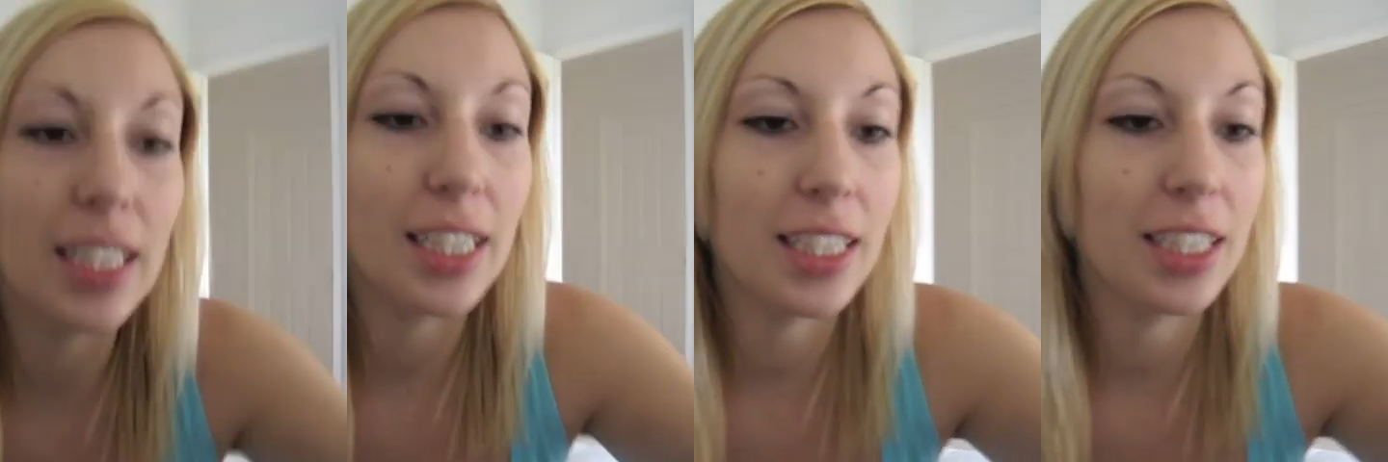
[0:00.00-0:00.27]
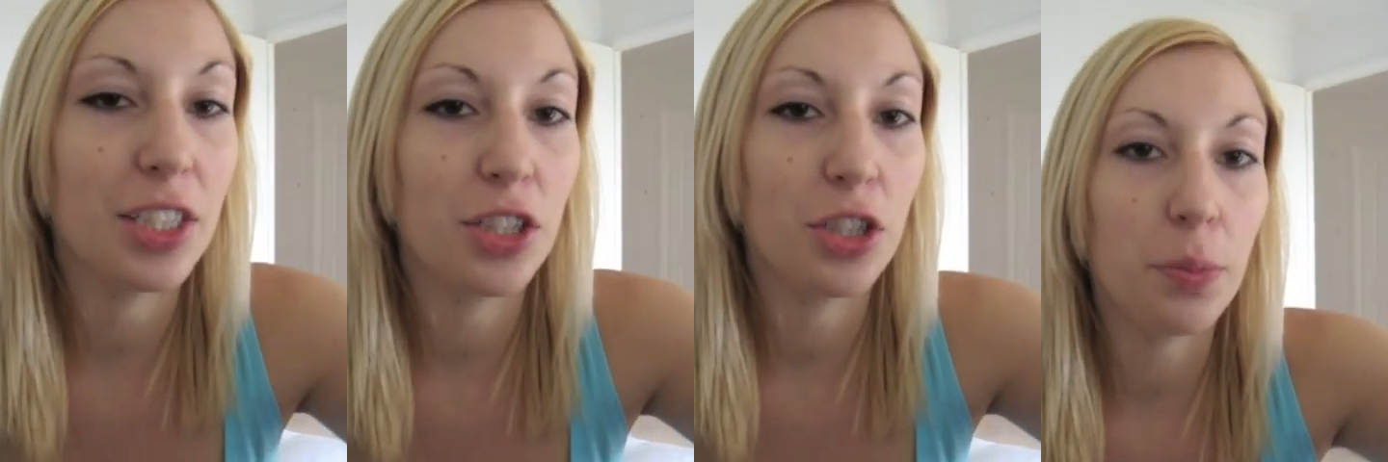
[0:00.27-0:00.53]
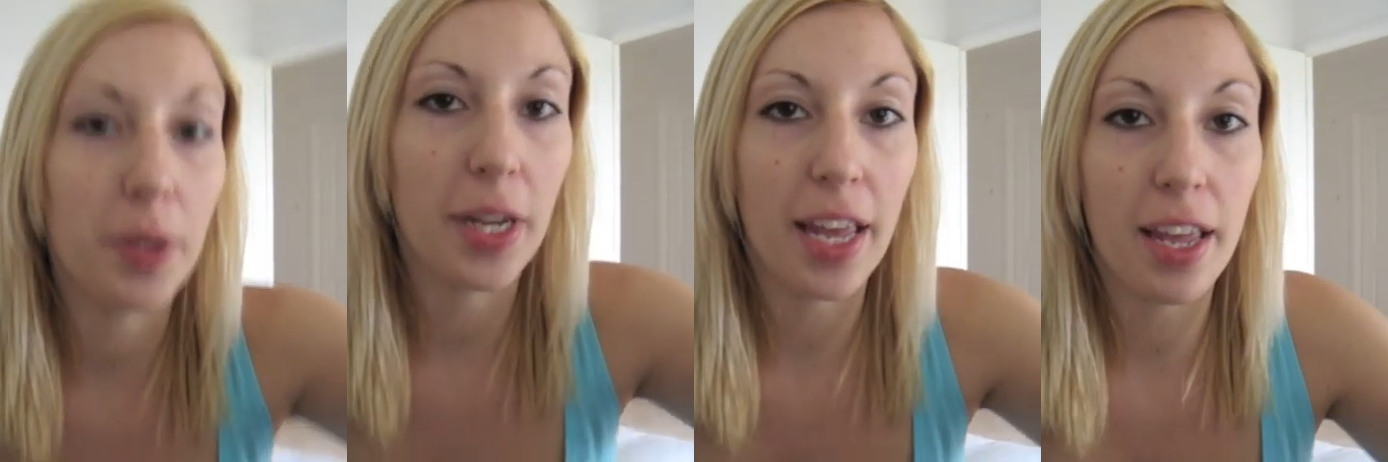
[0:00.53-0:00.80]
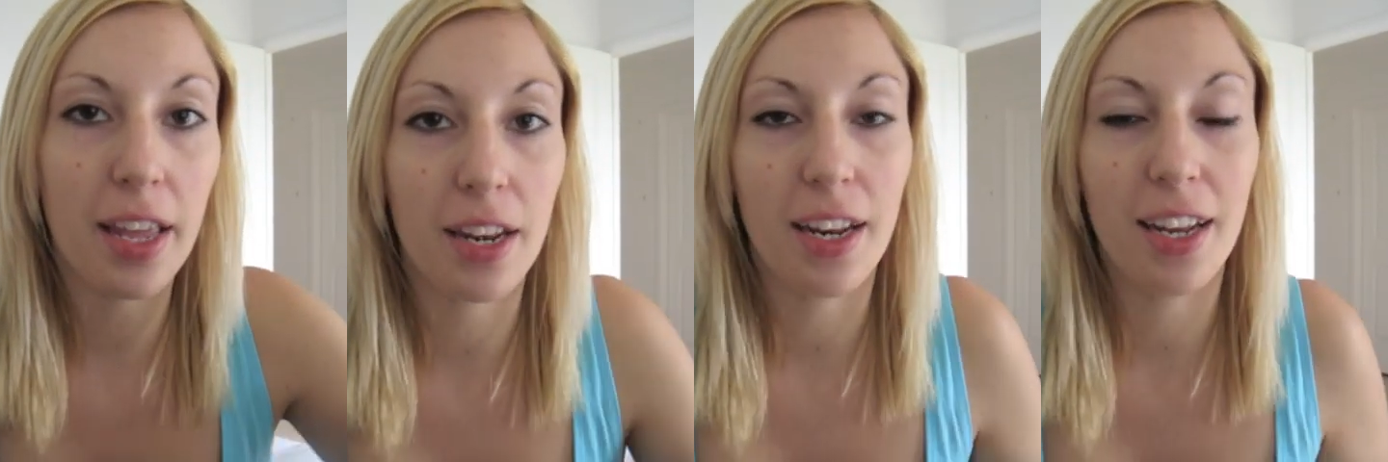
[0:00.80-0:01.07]
stupid
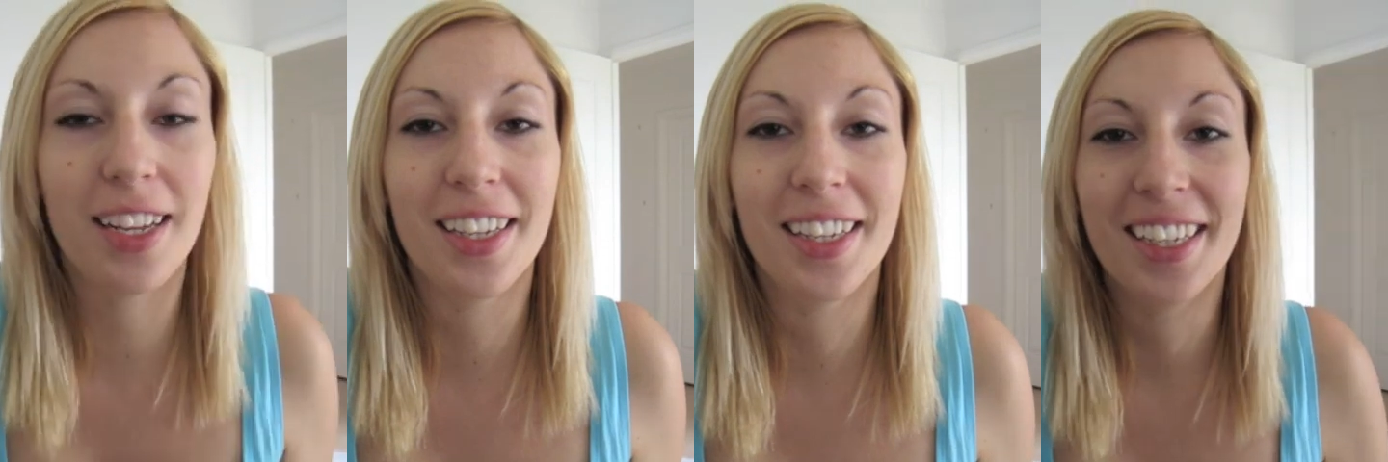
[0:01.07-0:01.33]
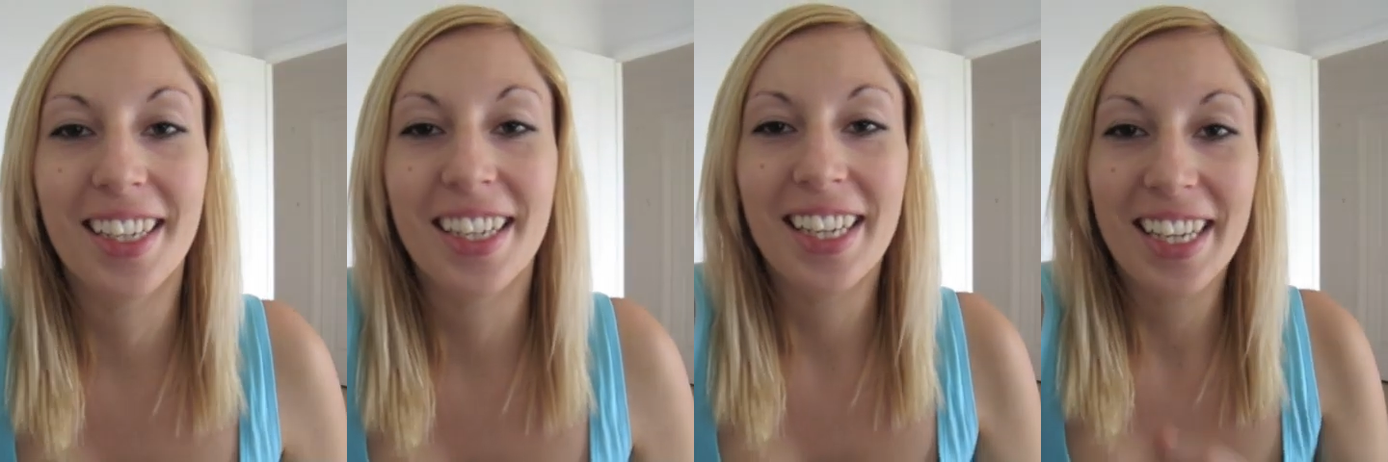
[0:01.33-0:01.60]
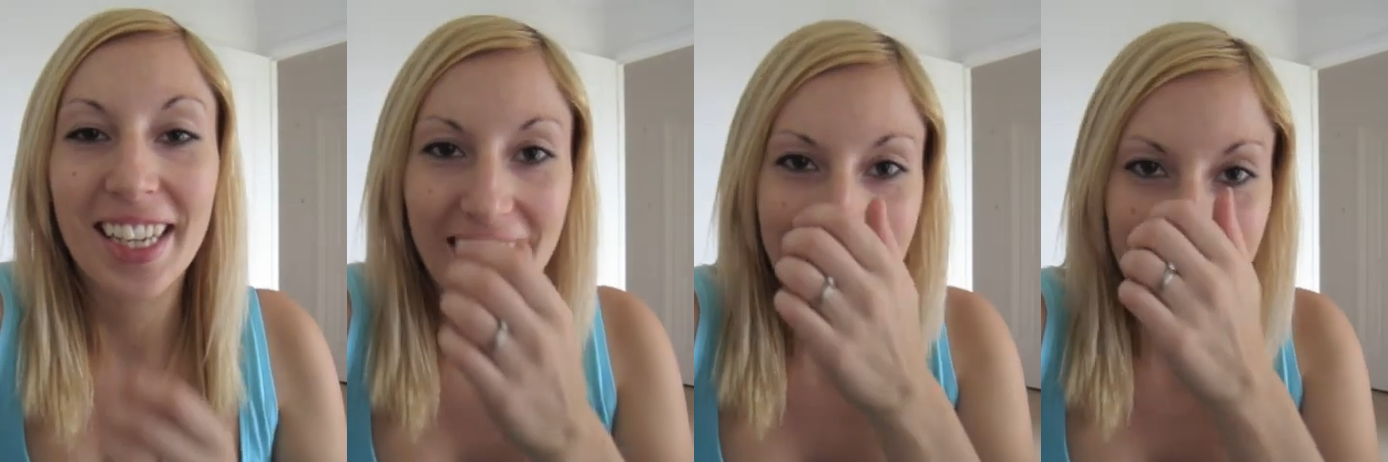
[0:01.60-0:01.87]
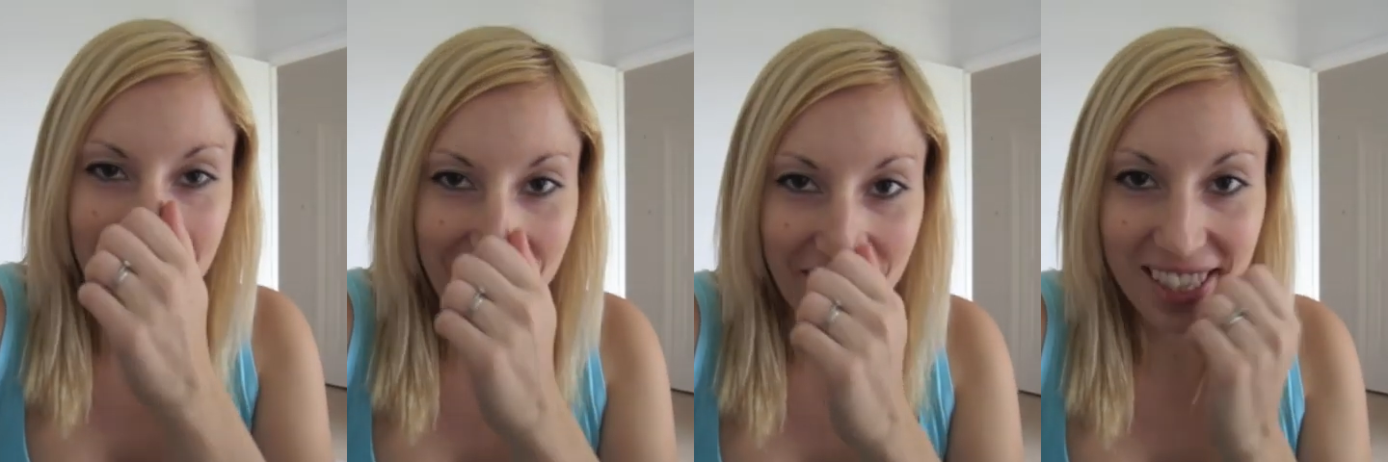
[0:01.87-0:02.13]
cat,
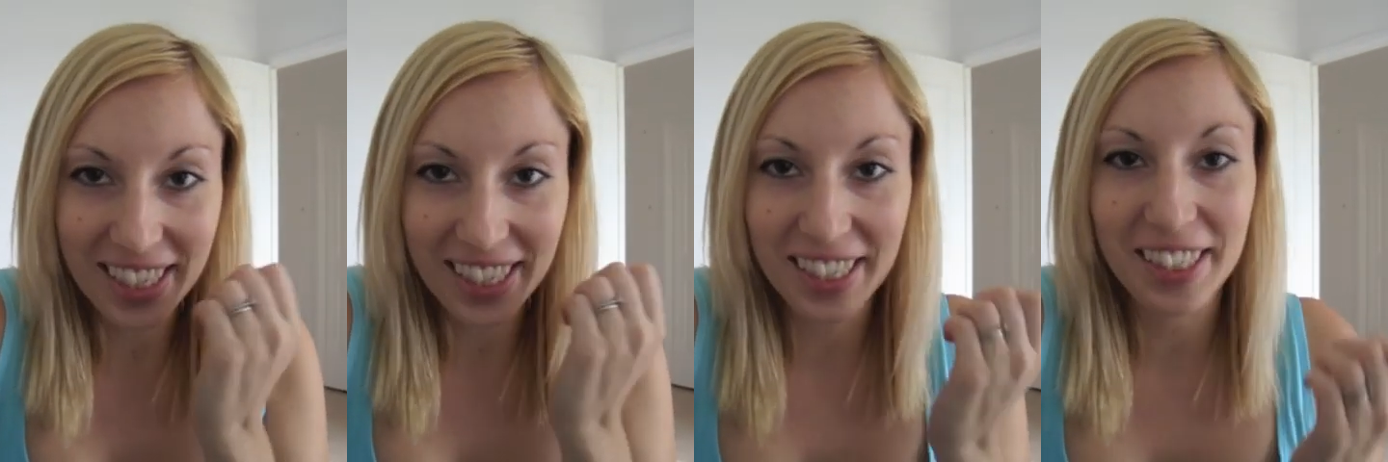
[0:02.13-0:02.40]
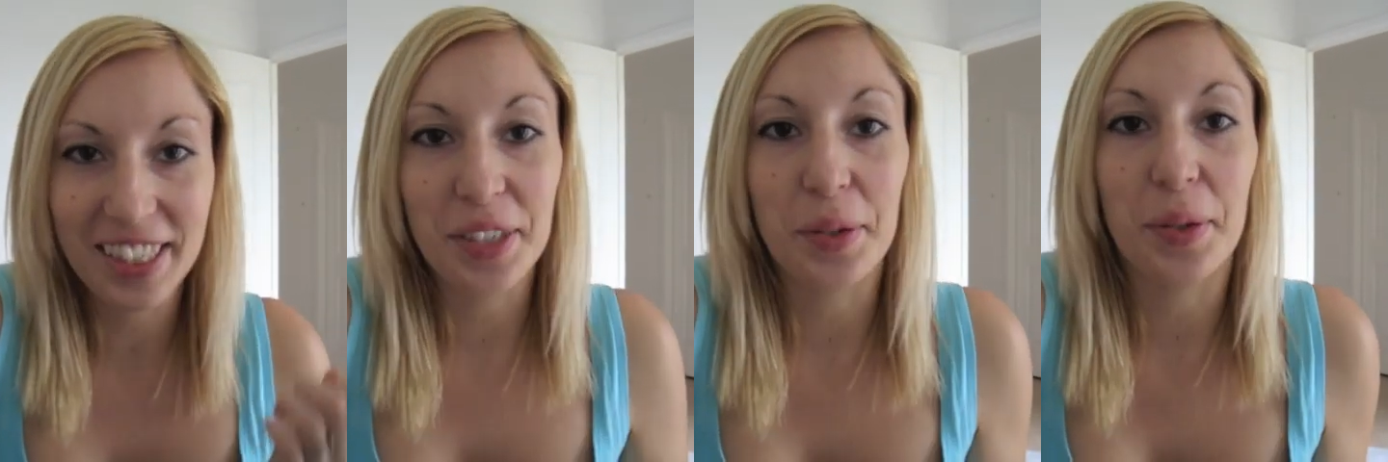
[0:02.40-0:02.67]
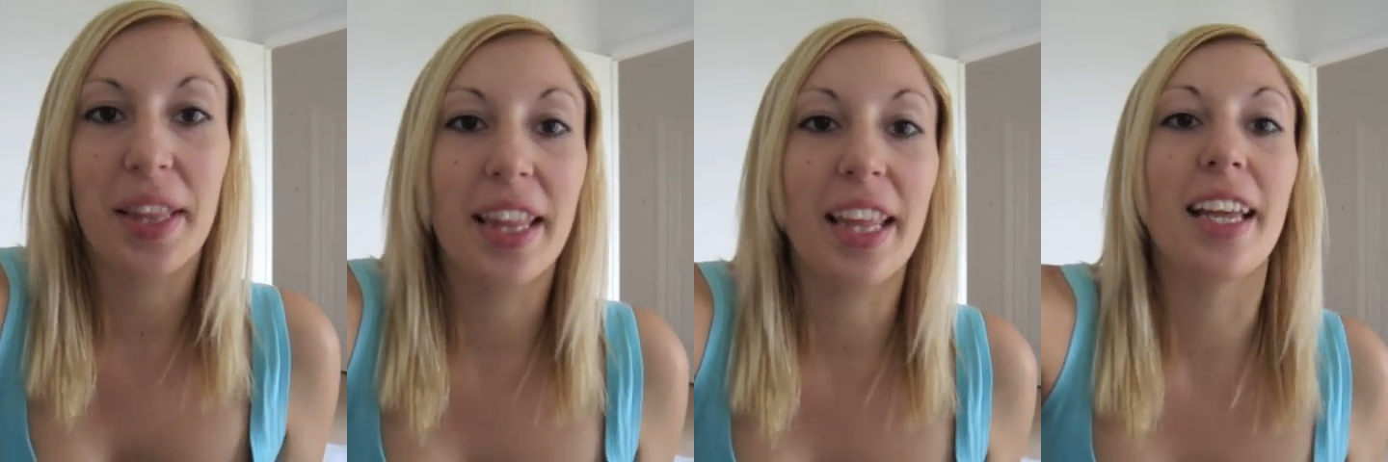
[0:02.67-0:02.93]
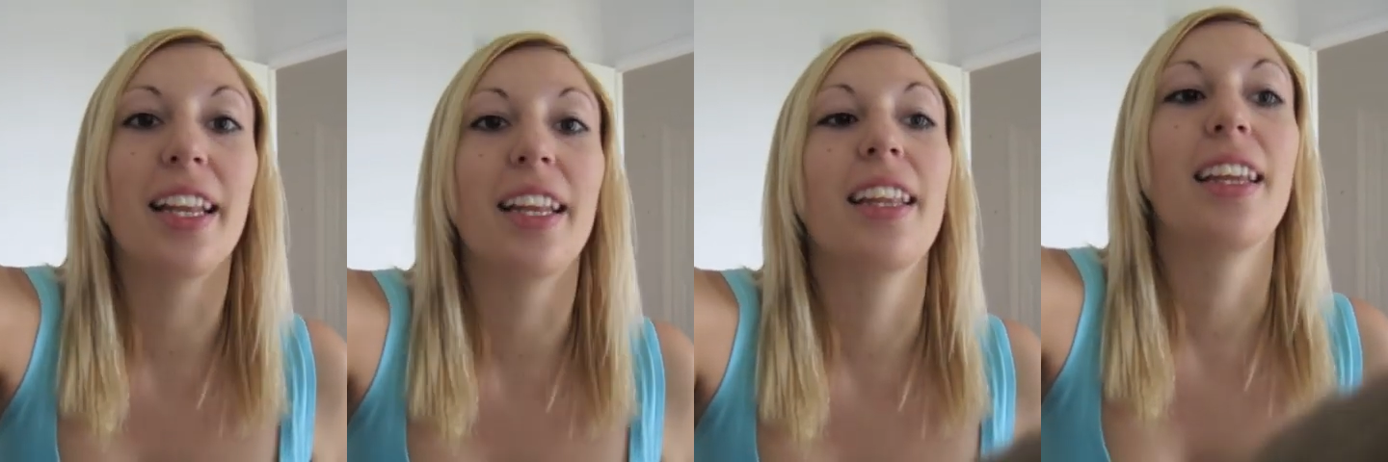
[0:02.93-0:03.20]
if I didn't do it
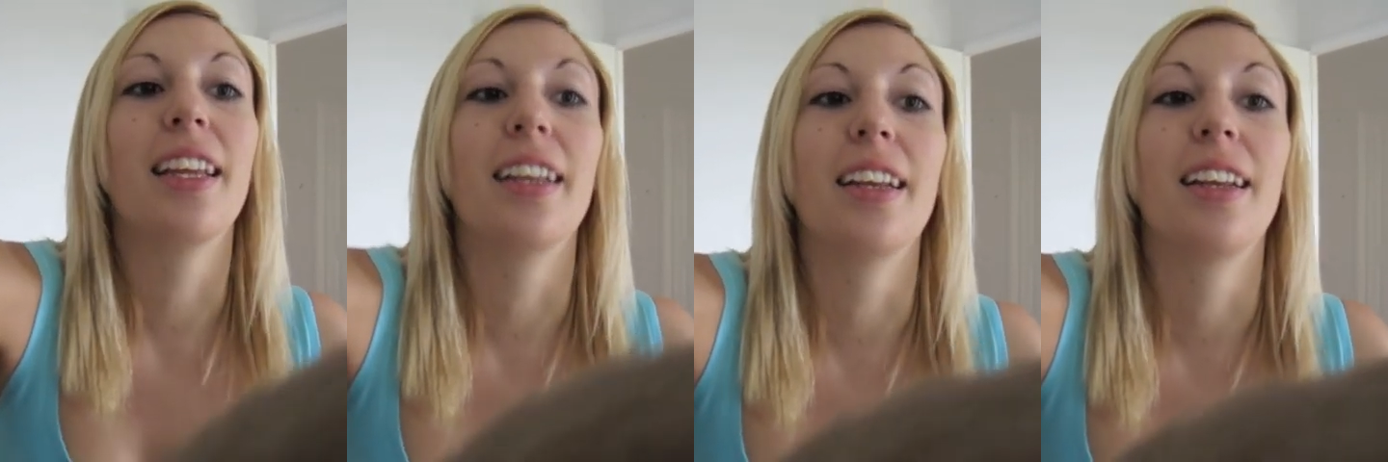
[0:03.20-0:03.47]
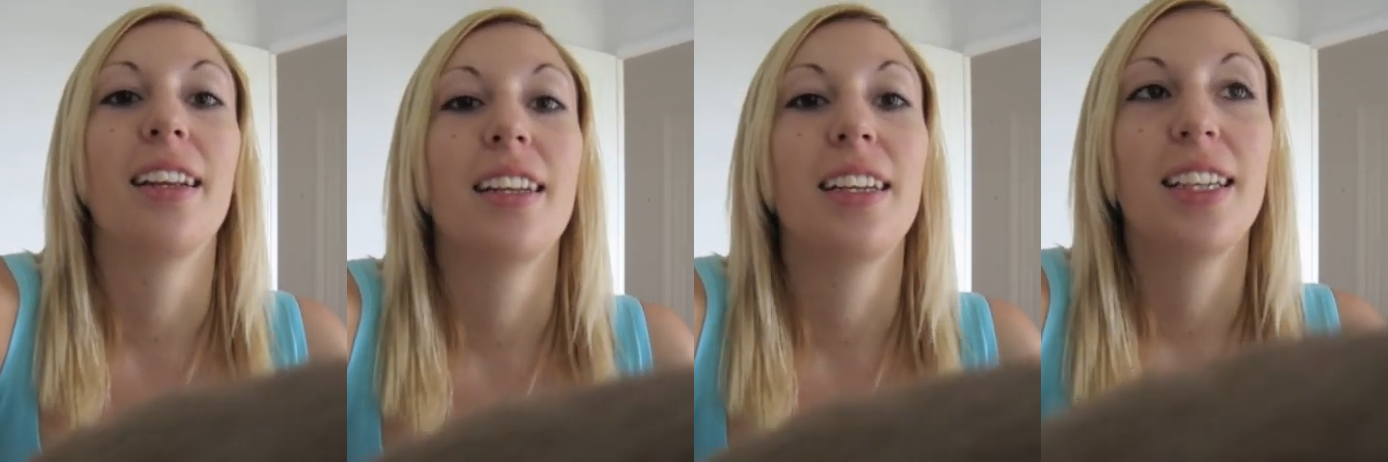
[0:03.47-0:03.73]
then